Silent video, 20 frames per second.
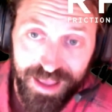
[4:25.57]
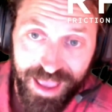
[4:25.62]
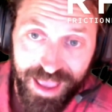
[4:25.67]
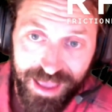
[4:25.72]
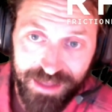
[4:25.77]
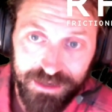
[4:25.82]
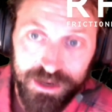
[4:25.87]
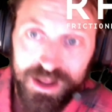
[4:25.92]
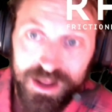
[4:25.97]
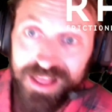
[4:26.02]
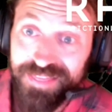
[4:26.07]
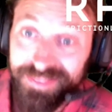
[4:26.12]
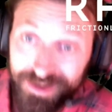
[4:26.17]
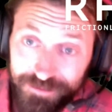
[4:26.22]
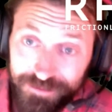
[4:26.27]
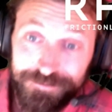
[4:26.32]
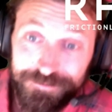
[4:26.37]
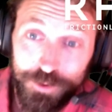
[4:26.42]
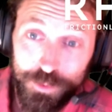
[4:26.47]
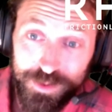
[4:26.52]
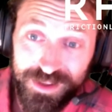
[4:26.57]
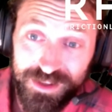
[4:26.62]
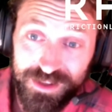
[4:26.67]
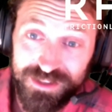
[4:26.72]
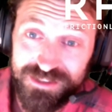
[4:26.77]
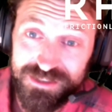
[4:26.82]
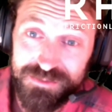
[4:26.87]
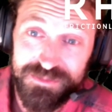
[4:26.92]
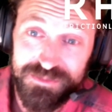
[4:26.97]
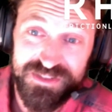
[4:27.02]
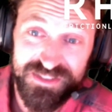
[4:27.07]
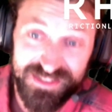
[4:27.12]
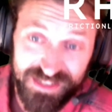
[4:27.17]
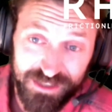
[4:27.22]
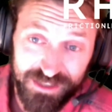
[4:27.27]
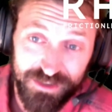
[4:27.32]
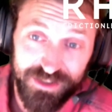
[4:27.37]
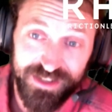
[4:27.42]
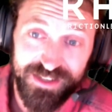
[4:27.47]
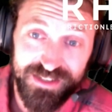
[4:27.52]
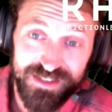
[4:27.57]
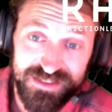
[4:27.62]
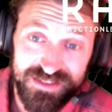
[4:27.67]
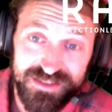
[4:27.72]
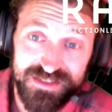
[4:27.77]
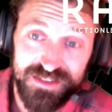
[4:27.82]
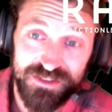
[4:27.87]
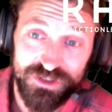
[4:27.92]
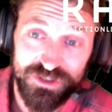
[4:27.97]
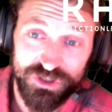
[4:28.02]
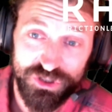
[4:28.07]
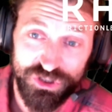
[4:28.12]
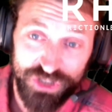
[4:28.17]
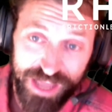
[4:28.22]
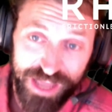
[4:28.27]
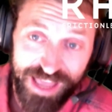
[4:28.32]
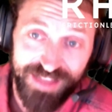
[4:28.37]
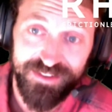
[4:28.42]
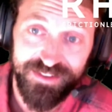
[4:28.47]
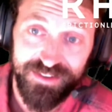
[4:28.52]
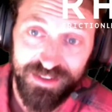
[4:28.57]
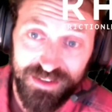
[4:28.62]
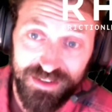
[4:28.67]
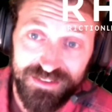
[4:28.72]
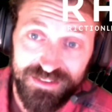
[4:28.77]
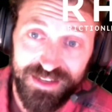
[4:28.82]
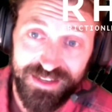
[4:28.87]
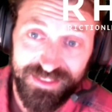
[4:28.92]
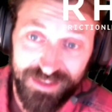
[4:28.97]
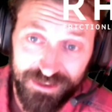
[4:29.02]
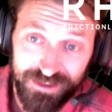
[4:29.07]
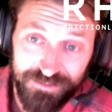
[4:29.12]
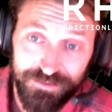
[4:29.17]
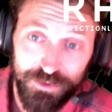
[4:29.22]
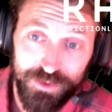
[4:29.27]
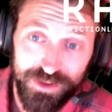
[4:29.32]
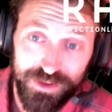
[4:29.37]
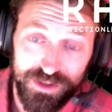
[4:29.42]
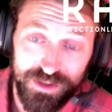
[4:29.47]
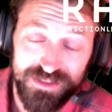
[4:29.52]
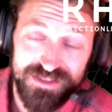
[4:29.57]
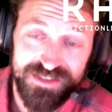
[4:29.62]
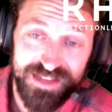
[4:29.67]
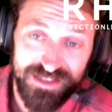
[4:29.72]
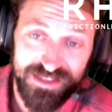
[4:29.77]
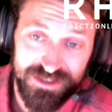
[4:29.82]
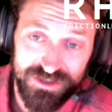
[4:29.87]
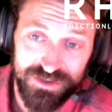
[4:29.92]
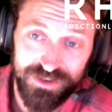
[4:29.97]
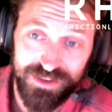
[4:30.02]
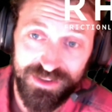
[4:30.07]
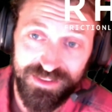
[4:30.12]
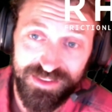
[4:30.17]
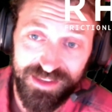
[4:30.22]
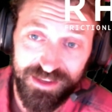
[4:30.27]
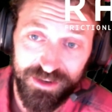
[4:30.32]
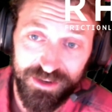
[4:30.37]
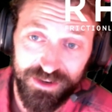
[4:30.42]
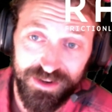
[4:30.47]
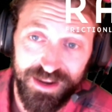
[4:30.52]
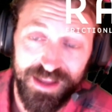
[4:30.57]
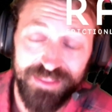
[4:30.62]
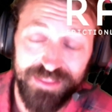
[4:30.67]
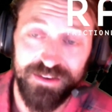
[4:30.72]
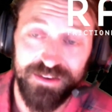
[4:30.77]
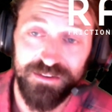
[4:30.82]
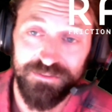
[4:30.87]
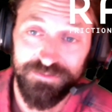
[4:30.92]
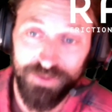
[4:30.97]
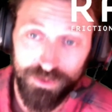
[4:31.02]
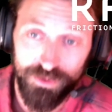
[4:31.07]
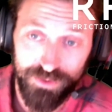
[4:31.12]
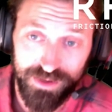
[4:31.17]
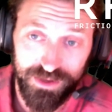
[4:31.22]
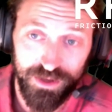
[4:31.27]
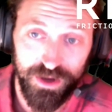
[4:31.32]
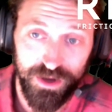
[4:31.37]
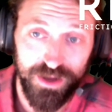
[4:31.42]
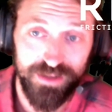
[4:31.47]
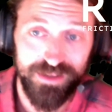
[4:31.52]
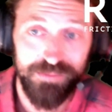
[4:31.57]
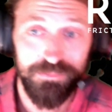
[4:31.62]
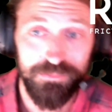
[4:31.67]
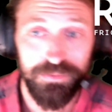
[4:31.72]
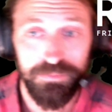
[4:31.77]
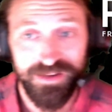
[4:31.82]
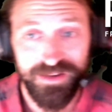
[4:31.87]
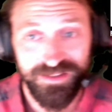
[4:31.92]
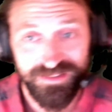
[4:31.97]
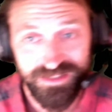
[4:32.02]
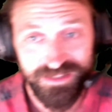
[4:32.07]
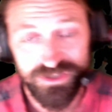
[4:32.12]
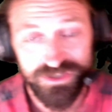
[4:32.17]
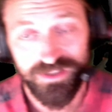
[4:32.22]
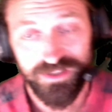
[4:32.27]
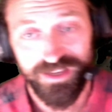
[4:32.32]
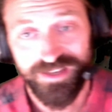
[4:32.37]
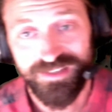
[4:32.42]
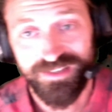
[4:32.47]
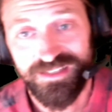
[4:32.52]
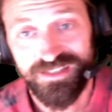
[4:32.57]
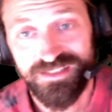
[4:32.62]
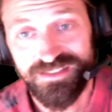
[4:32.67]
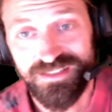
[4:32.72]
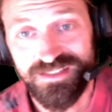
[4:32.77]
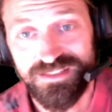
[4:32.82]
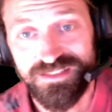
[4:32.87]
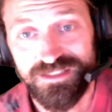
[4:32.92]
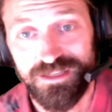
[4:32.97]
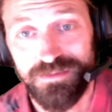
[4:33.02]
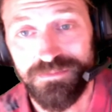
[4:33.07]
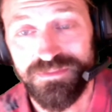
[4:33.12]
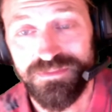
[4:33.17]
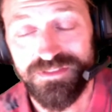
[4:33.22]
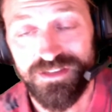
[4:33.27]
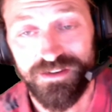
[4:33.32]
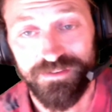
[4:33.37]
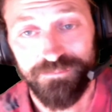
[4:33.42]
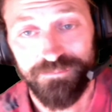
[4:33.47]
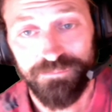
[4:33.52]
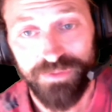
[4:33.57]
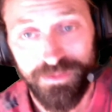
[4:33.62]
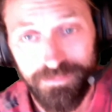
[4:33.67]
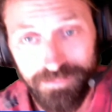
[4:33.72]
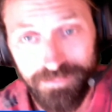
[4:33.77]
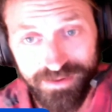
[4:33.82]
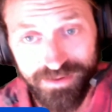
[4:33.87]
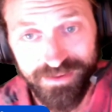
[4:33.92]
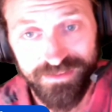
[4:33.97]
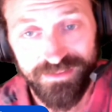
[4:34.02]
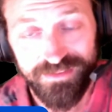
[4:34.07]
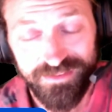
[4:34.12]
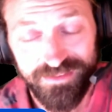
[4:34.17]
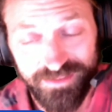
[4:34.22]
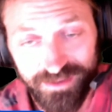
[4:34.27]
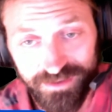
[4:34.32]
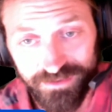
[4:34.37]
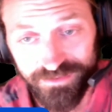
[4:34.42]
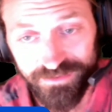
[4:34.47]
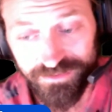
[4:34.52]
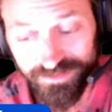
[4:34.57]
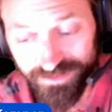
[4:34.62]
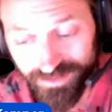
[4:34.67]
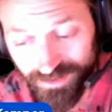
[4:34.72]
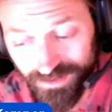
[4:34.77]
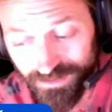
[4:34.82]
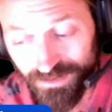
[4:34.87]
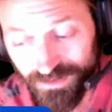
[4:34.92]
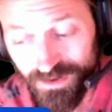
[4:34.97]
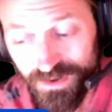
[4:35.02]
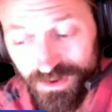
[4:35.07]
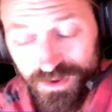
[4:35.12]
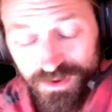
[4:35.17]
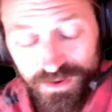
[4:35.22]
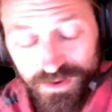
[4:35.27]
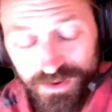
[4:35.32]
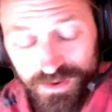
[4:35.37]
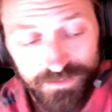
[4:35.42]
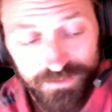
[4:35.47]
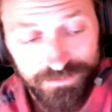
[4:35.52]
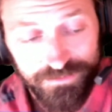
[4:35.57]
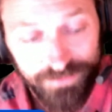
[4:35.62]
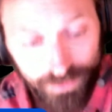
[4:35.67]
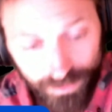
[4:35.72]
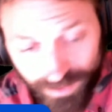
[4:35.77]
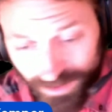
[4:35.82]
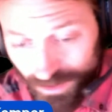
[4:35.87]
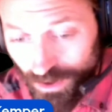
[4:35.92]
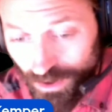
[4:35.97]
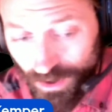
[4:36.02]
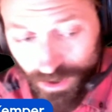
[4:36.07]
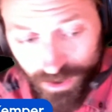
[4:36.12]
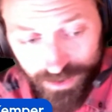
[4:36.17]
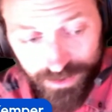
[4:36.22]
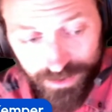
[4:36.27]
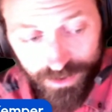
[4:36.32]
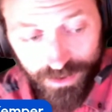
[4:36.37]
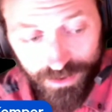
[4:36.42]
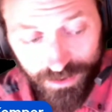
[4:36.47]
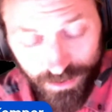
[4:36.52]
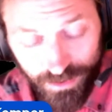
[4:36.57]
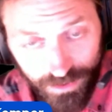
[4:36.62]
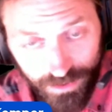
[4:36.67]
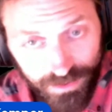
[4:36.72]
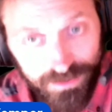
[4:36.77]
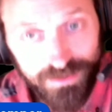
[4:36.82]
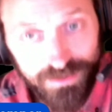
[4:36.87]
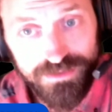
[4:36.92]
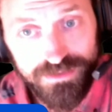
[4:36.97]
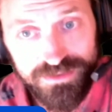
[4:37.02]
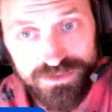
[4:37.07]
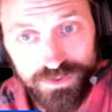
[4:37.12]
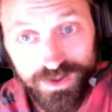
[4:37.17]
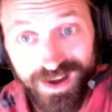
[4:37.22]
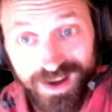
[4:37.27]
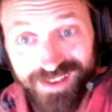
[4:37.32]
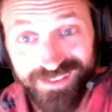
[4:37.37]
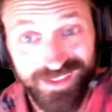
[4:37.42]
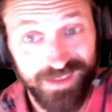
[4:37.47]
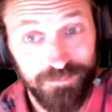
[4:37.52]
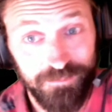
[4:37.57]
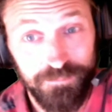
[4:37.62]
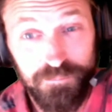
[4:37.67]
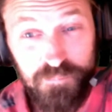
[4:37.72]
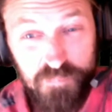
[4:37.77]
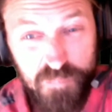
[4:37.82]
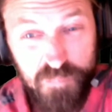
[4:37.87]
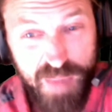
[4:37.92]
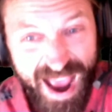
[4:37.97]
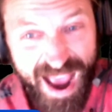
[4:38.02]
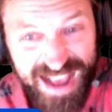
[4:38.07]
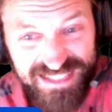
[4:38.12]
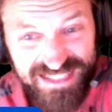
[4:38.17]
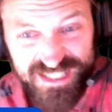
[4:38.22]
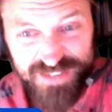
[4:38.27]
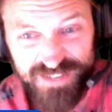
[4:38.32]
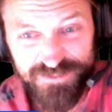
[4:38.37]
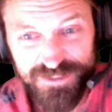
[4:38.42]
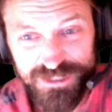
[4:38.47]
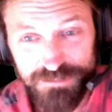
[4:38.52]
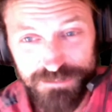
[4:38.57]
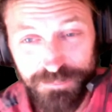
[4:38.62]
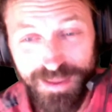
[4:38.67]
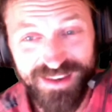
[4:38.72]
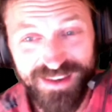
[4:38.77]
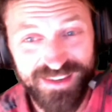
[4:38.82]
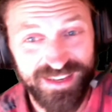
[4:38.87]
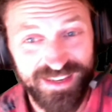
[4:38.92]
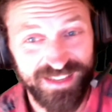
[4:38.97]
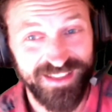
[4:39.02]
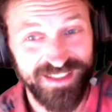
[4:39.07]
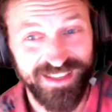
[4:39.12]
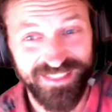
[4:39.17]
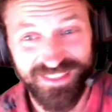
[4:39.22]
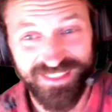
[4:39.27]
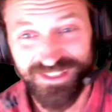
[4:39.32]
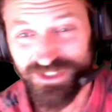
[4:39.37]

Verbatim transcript: And they're voting on some serious shit. Like they're voting on censoring the internet, they're voting on implementing digital ID systems, they're implementing they're they're voting on all sort and like massive spending. Like